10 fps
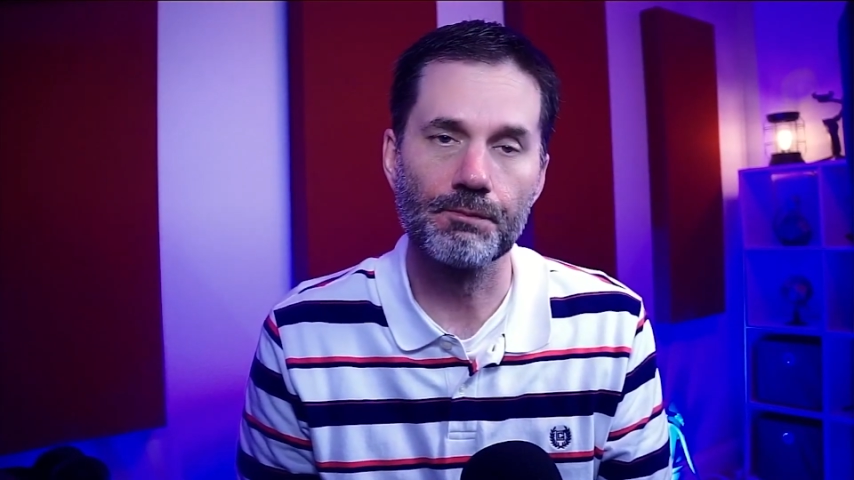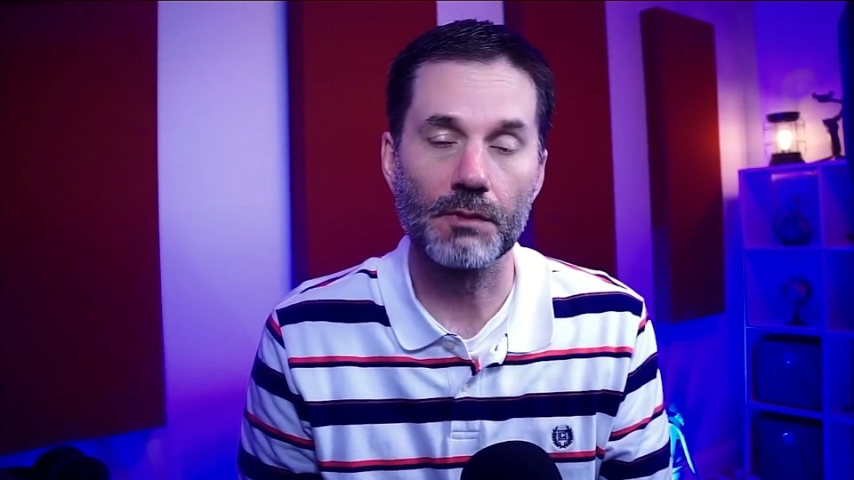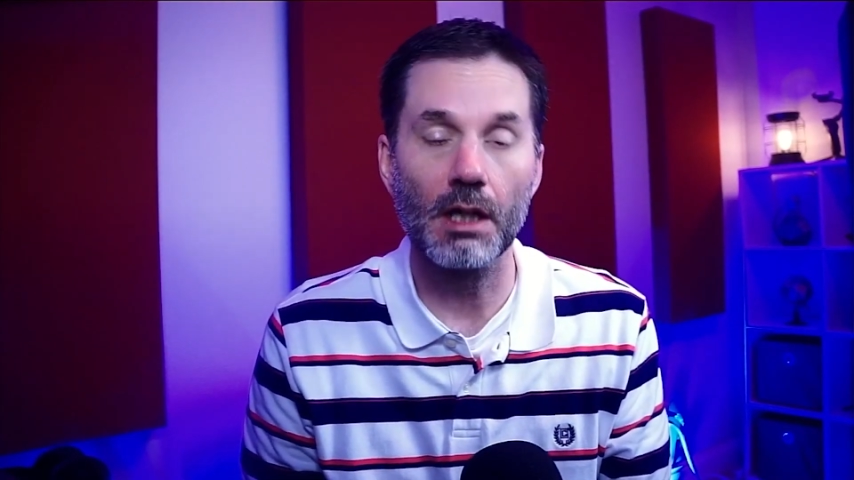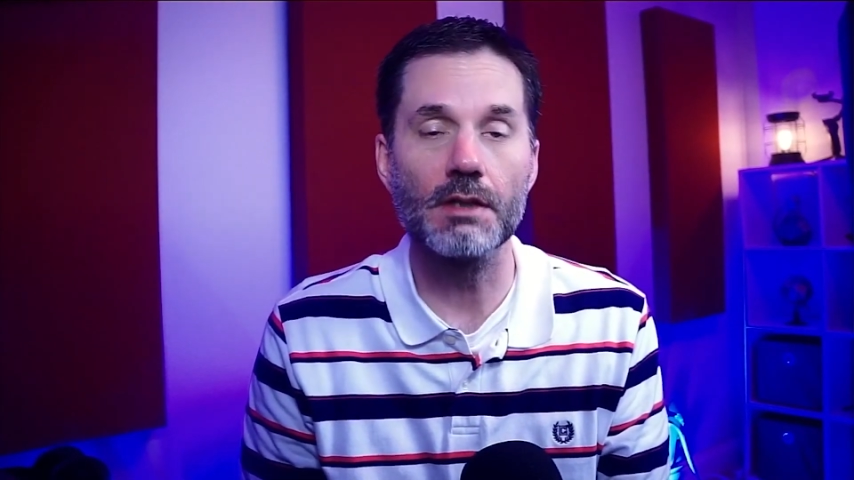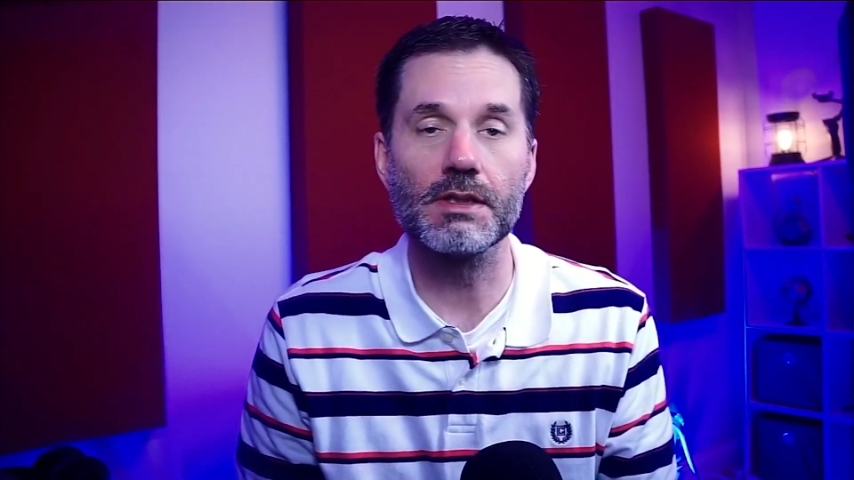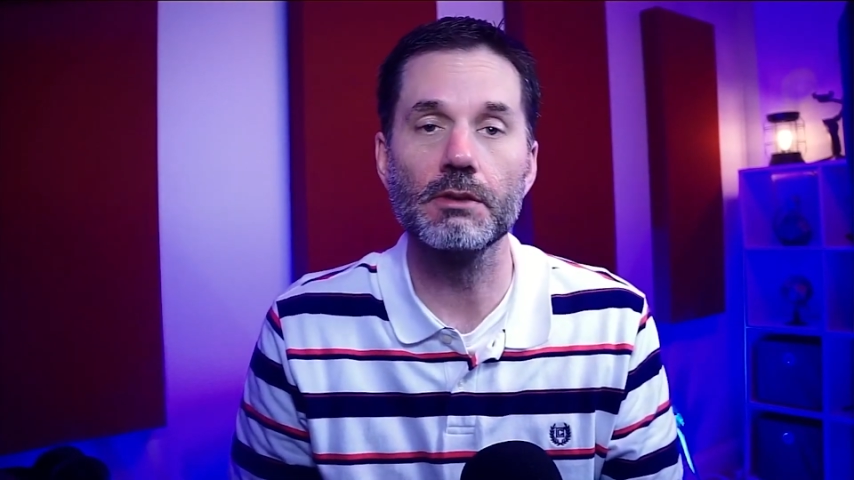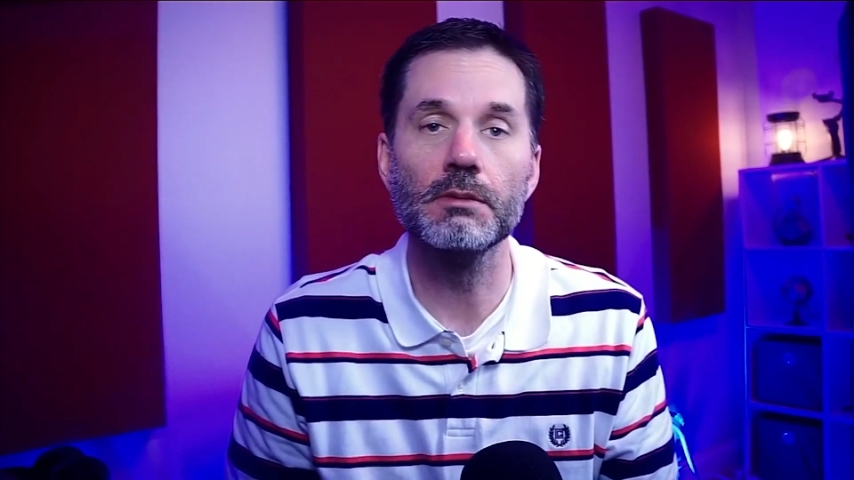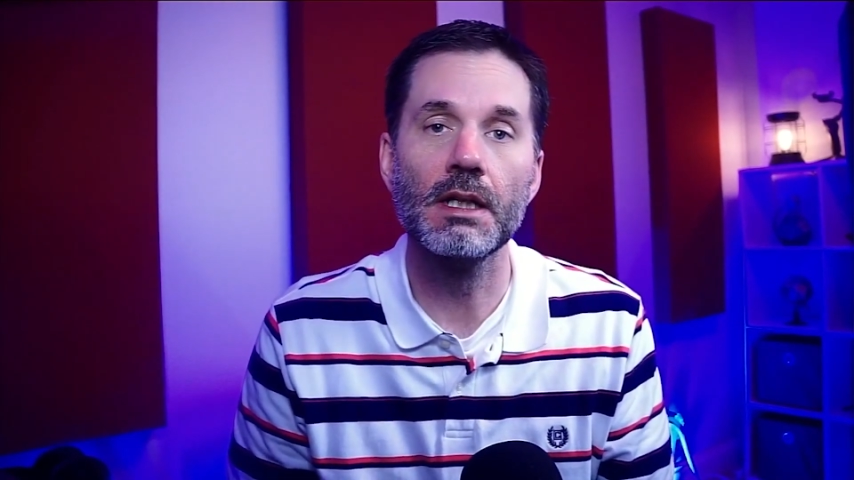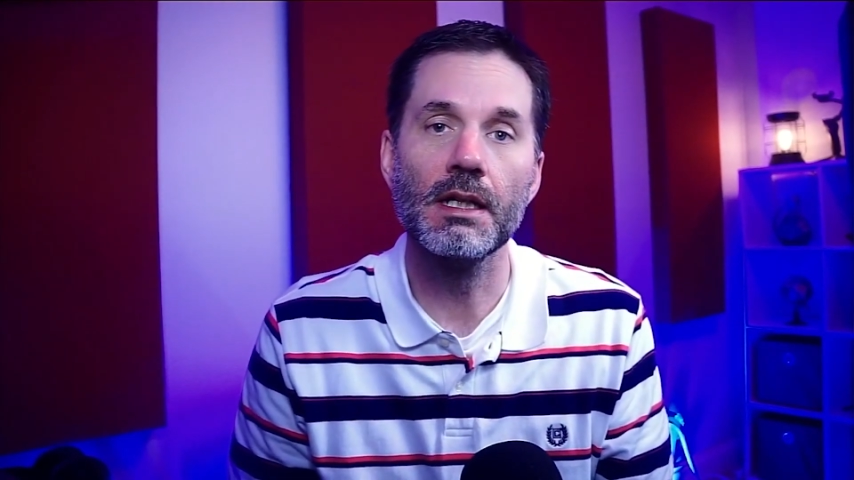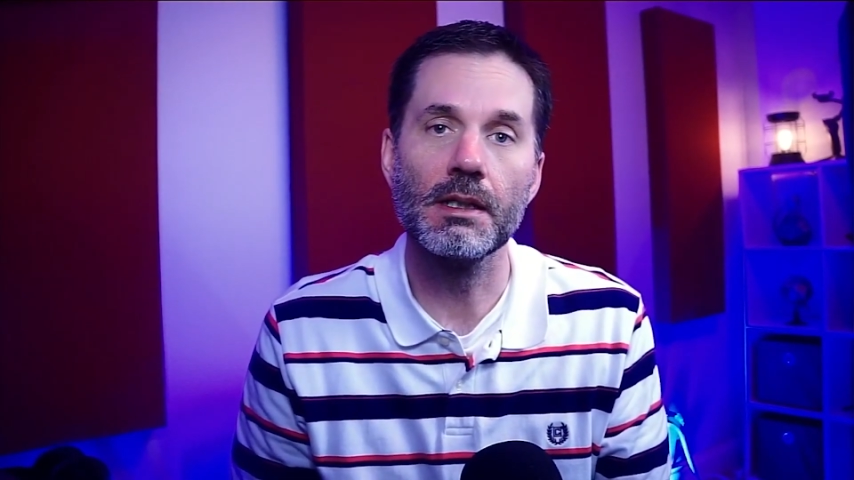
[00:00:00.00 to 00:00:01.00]
Also,
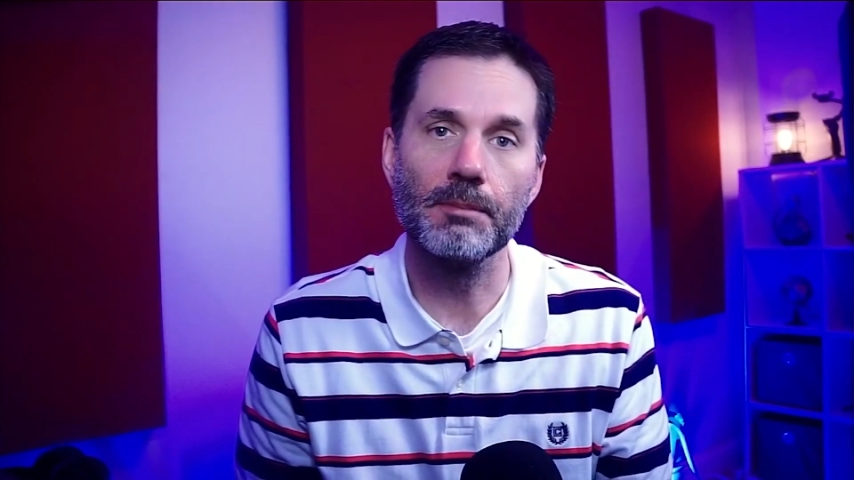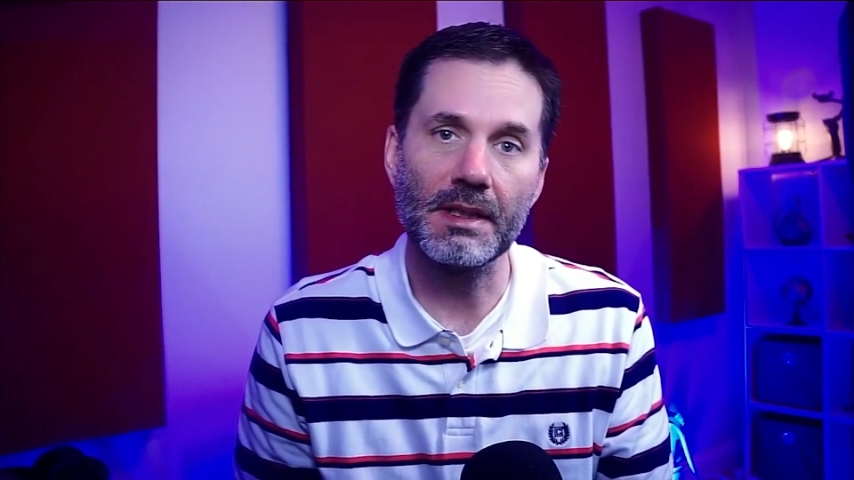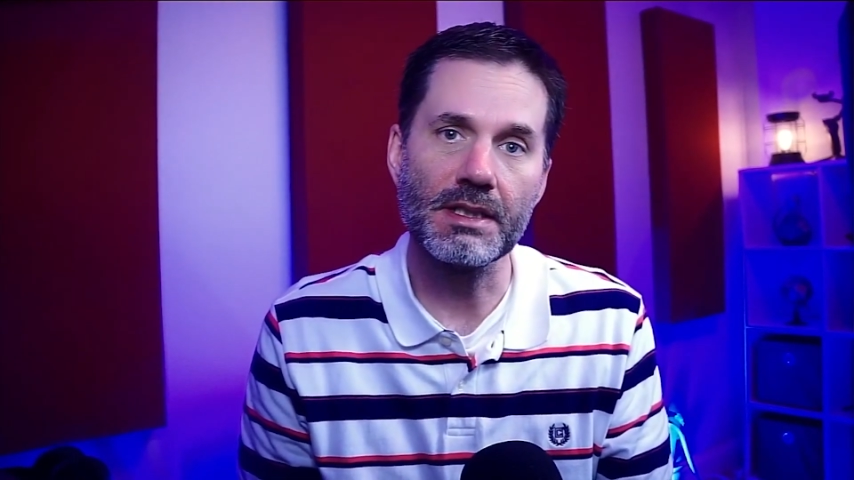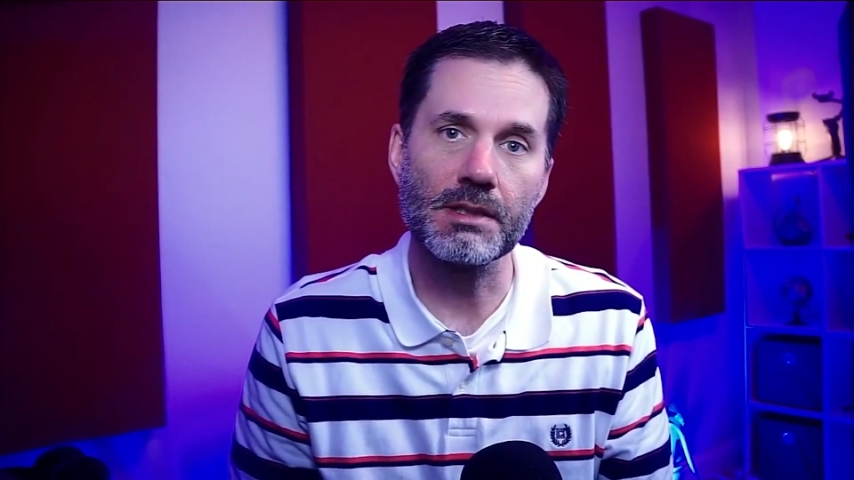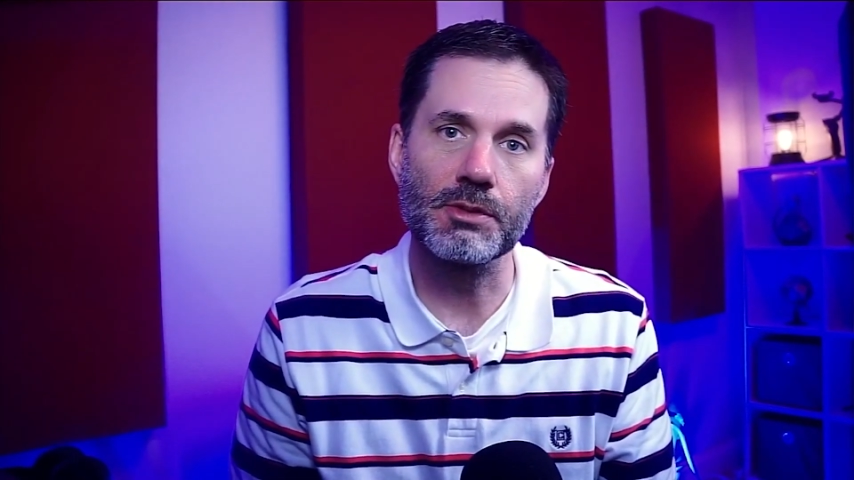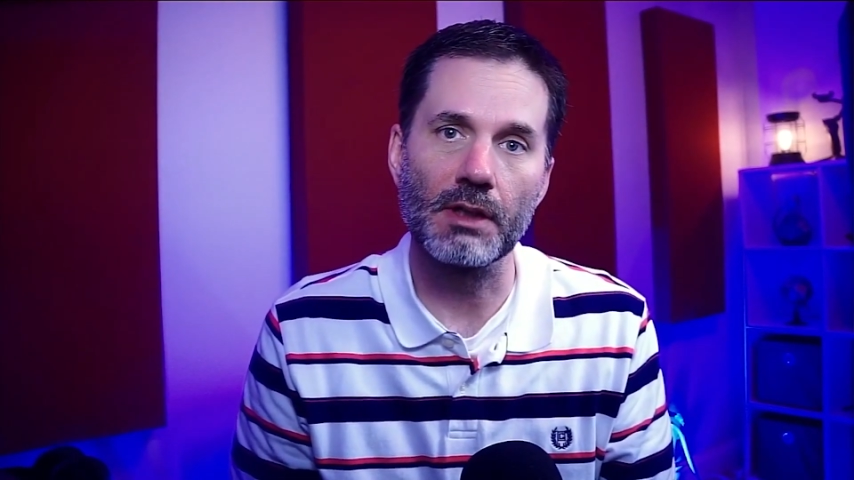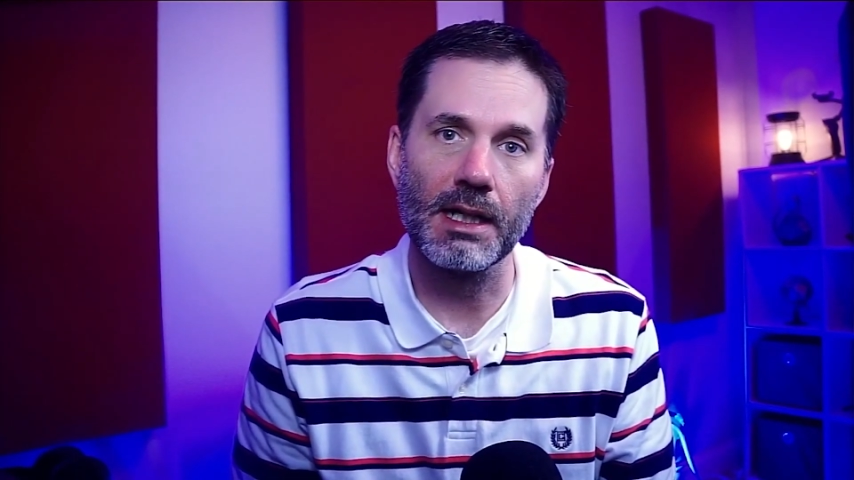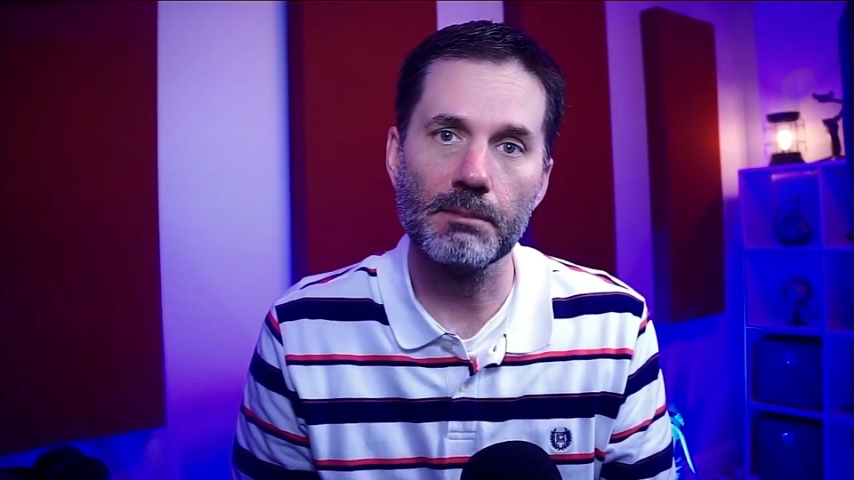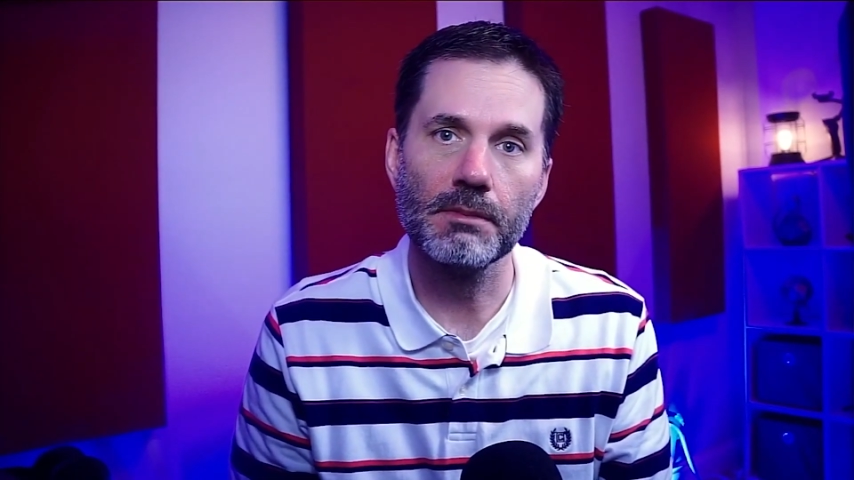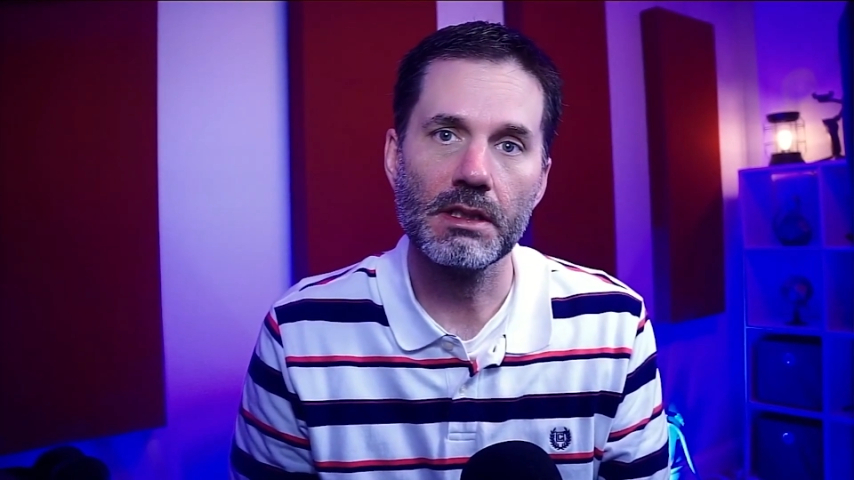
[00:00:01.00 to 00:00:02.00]
please subscribe,